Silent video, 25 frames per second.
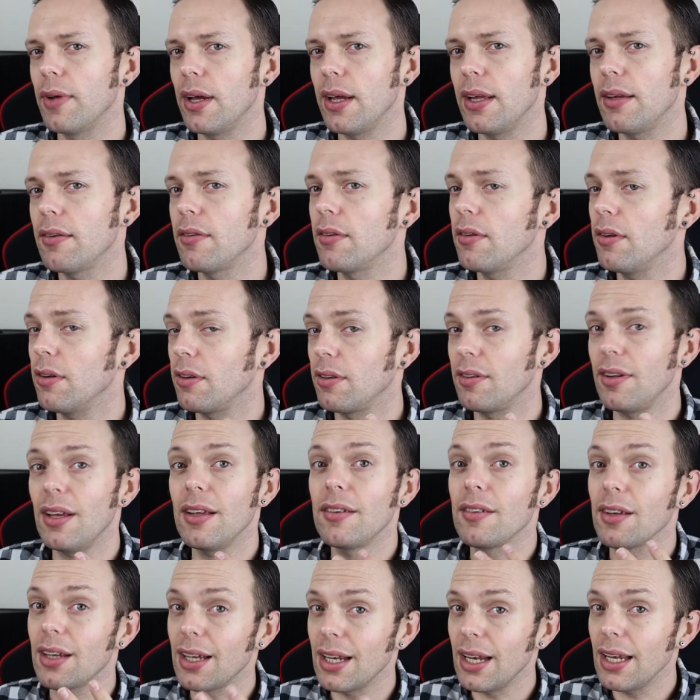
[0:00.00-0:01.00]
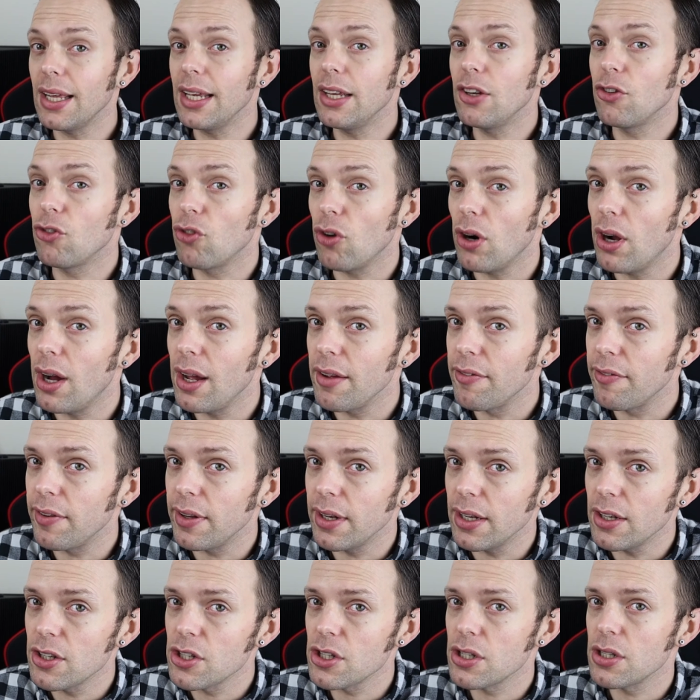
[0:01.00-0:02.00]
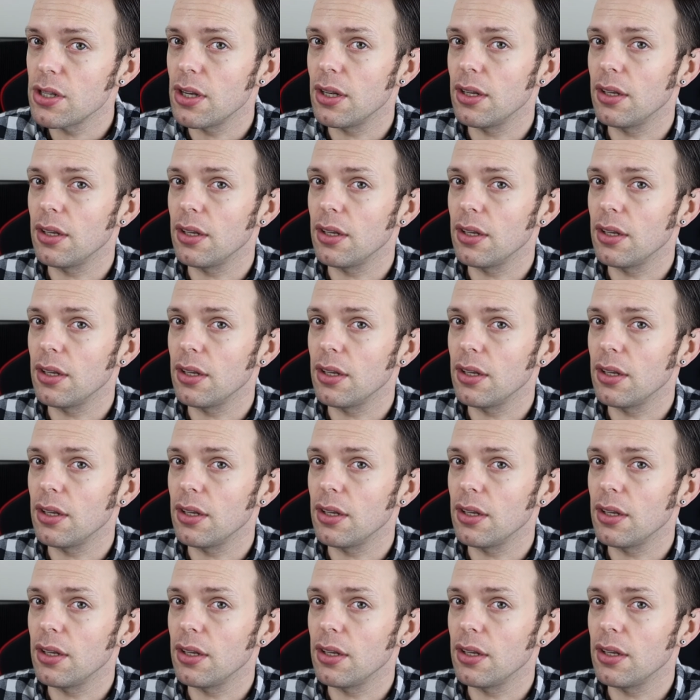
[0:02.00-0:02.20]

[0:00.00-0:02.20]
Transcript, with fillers: It's like I said, it's a clean, dry finish